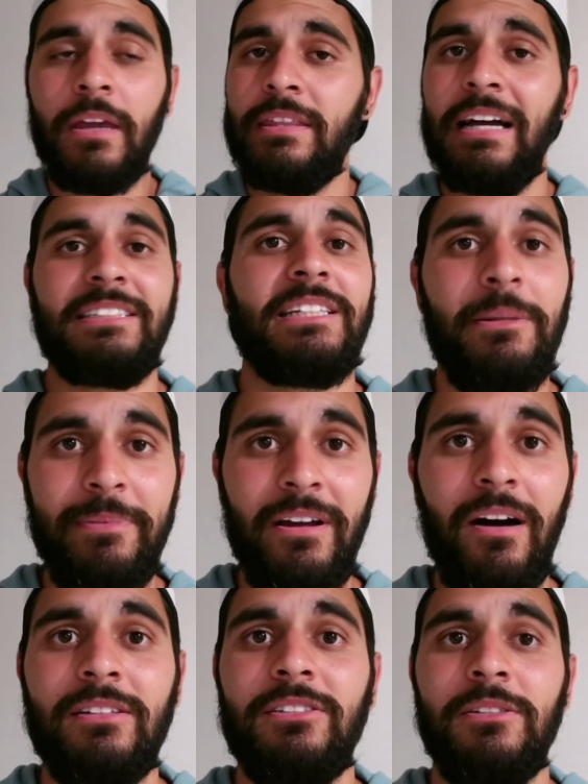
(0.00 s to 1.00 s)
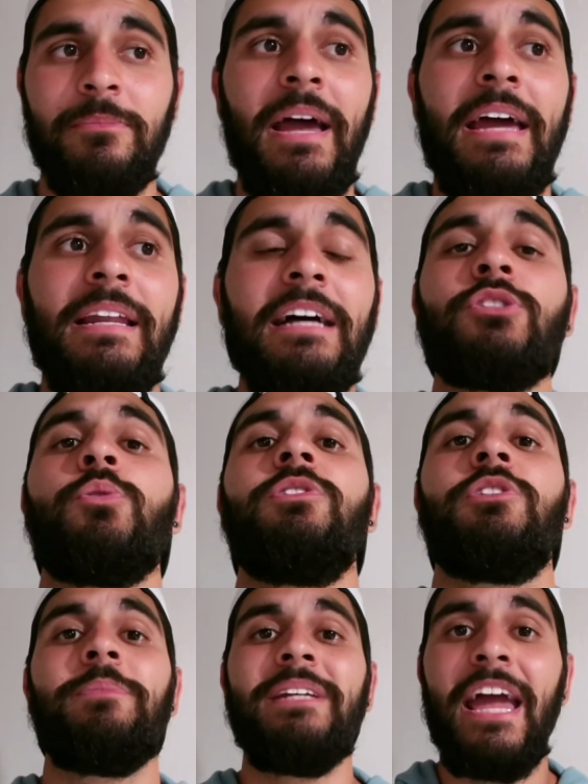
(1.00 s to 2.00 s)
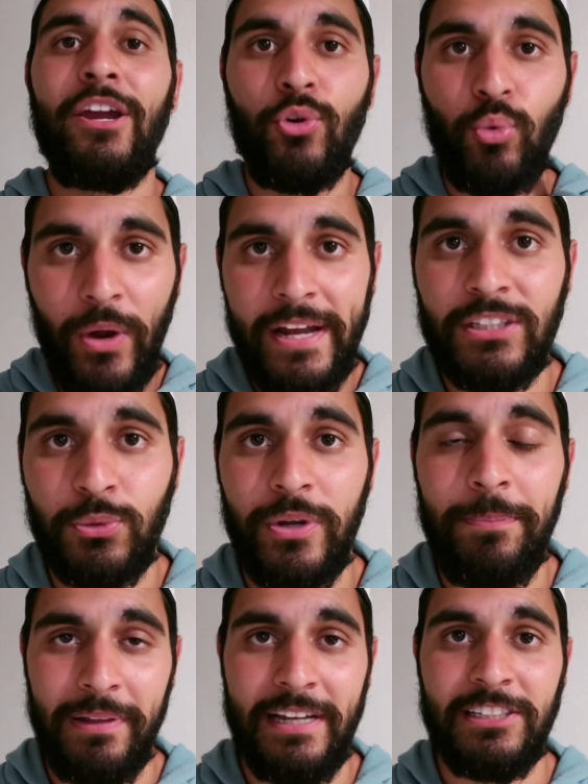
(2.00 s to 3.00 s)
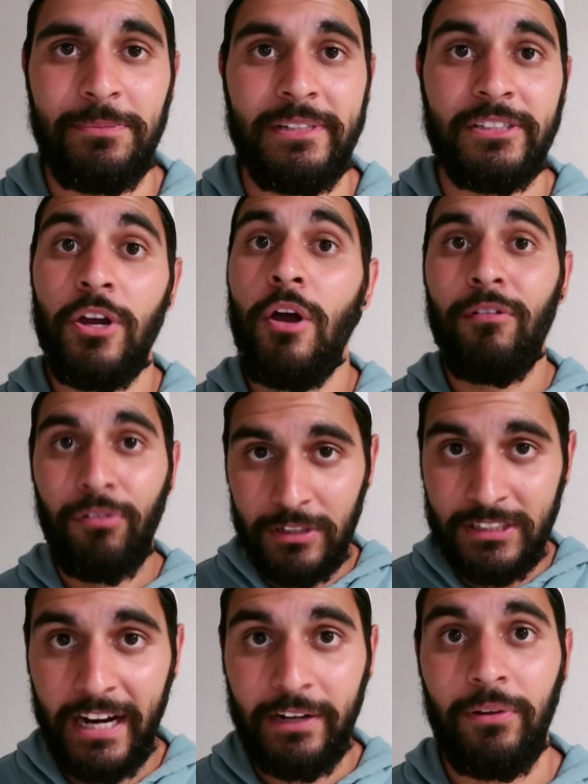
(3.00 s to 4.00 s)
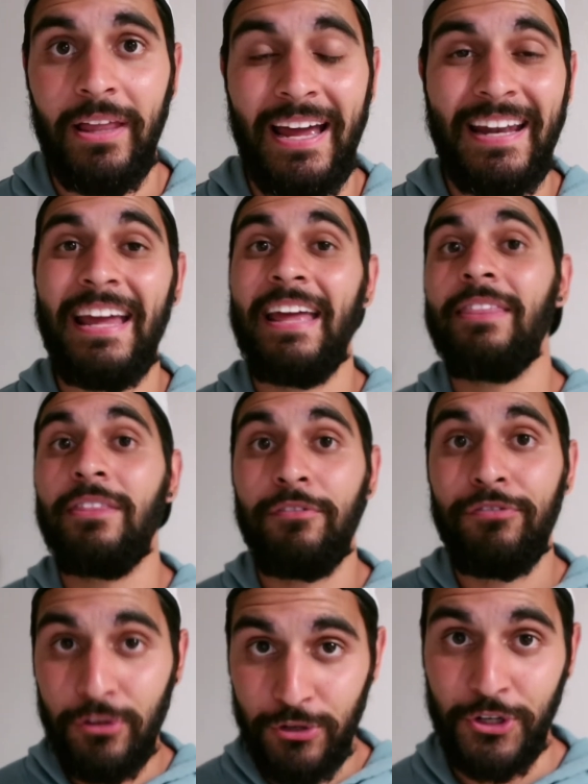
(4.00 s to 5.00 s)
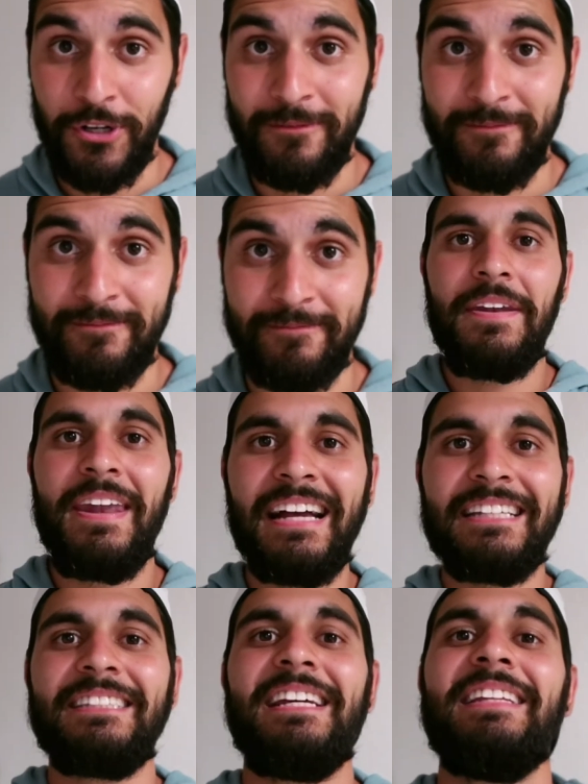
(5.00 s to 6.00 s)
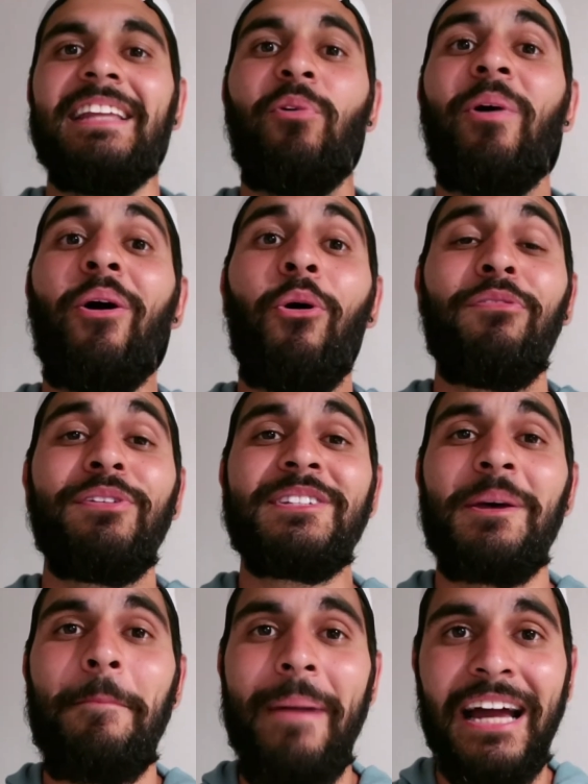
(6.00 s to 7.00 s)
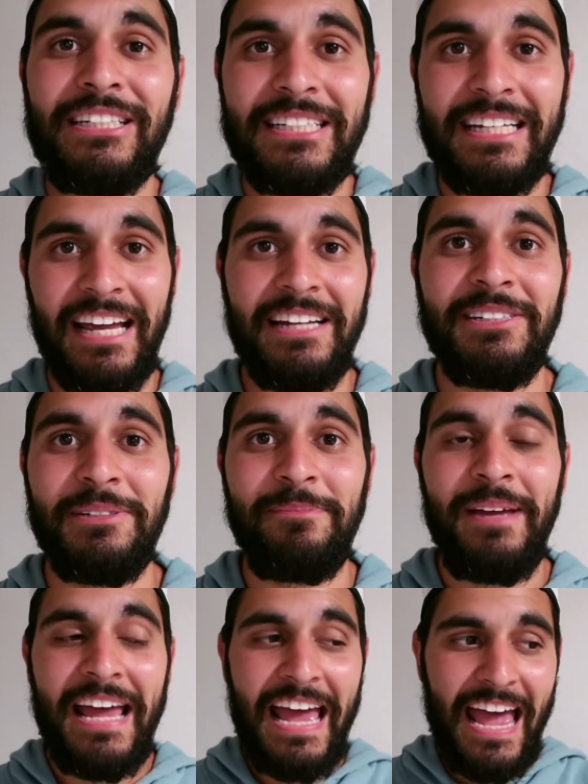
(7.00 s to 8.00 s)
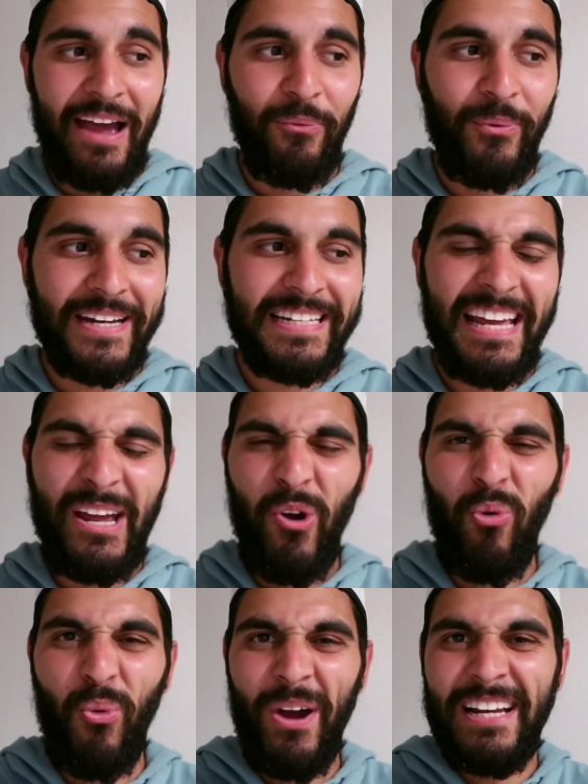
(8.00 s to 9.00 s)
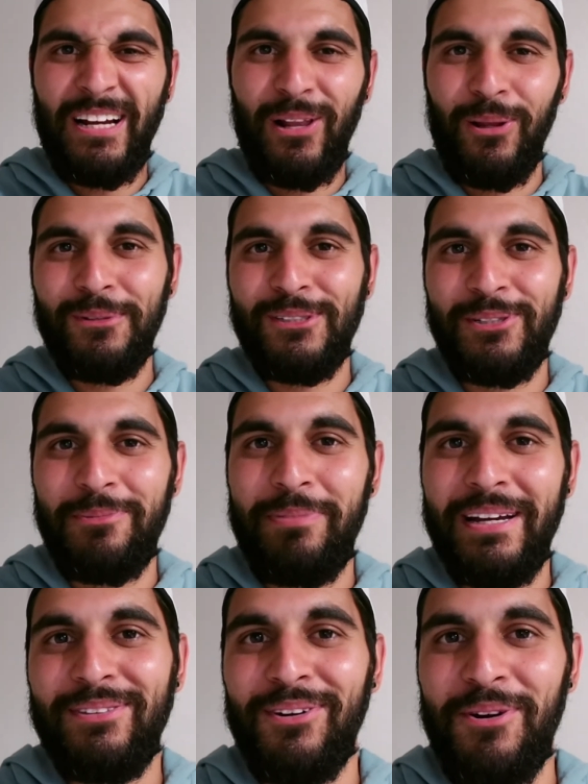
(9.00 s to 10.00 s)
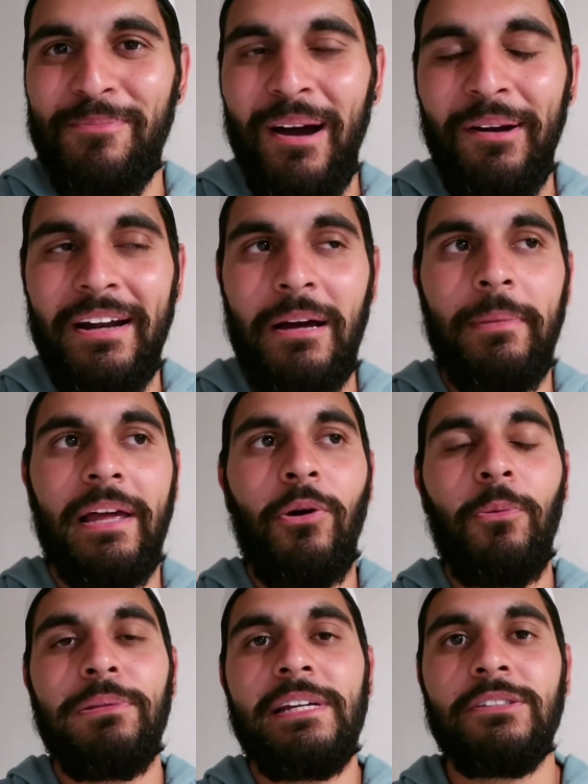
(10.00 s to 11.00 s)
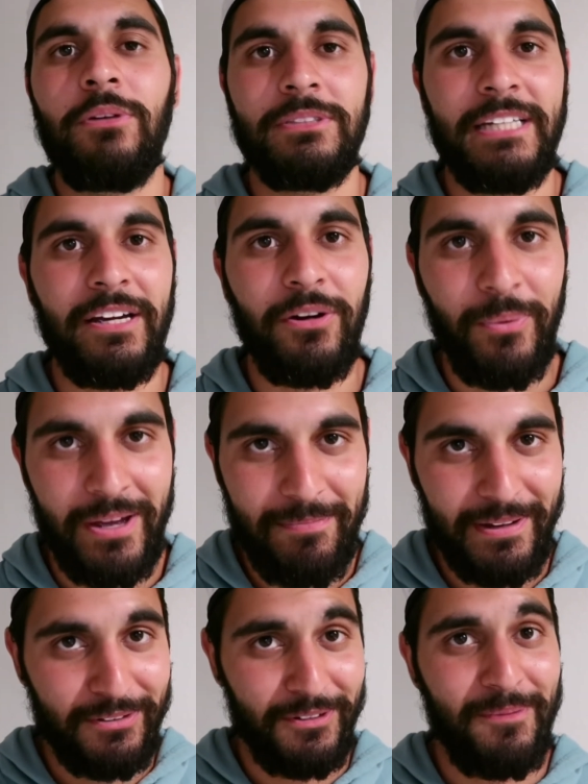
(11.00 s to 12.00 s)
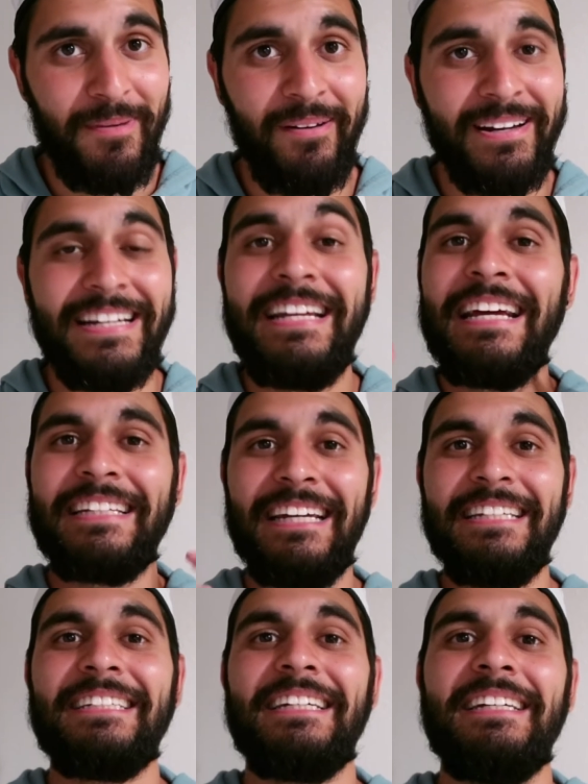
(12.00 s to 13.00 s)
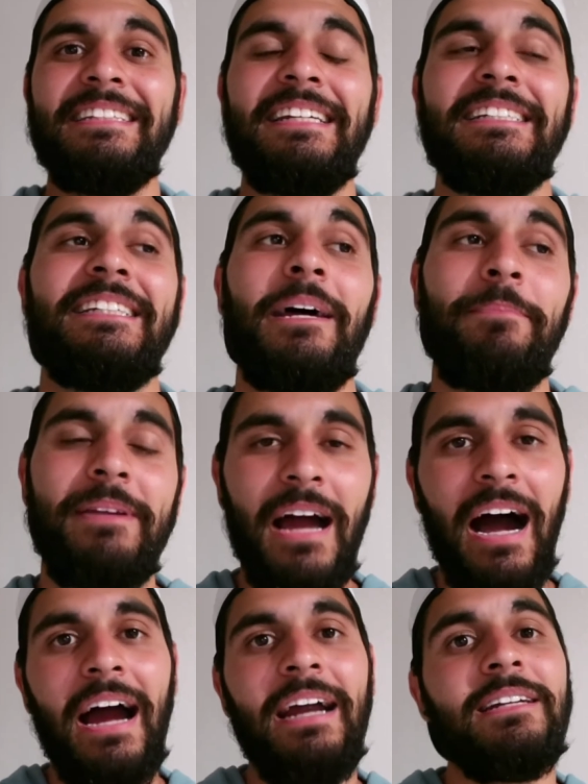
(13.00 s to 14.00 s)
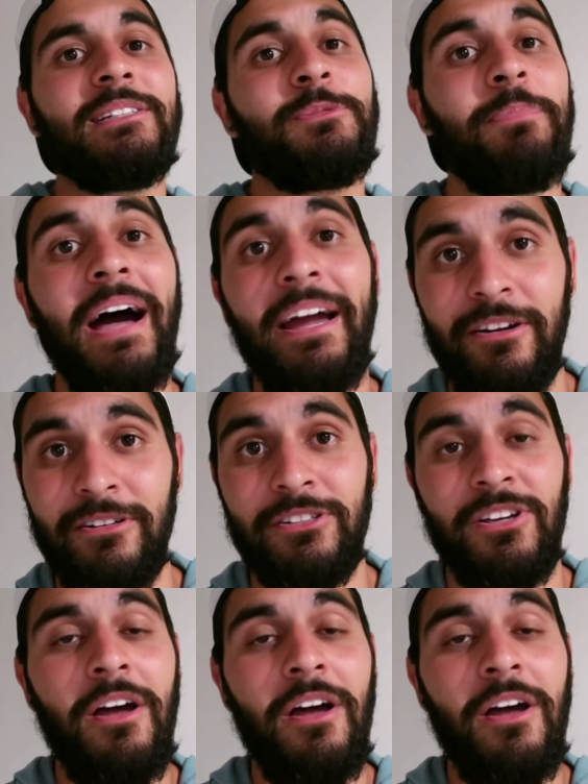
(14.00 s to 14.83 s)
that's going to be awesome, and that's going to be a great replacement for Dinoland in the future. The next thing, they went over to Magic Kingdom, and when they went close to Big Thunder Mountain, I'm like, oh, please don't take away Big Thunder Mountain. They didn't. They said behind the spires